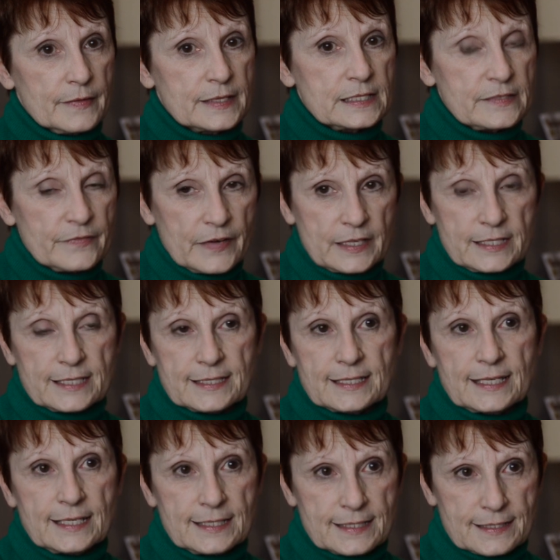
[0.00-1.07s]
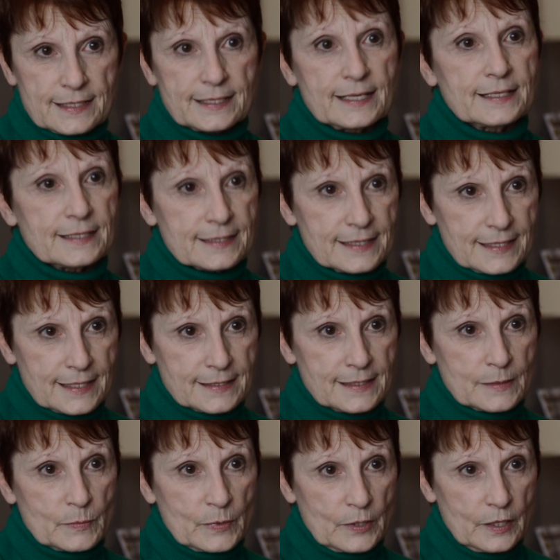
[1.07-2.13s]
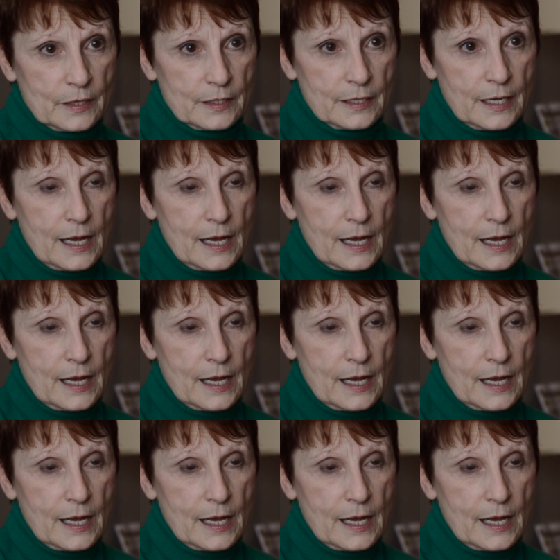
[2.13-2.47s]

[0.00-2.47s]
This fund is easily accessible.